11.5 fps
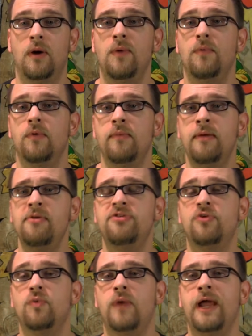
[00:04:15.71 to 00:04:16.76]
Well, remember
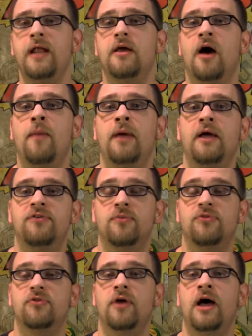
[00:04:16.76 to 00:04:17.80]
to rate, comment, and
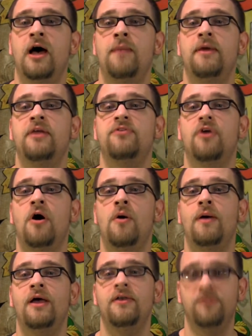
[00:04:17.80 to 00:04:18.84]
subscribe, and as
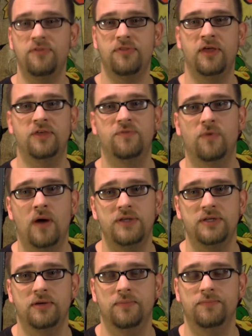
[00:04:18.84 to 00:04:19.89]
always, thanks for watching.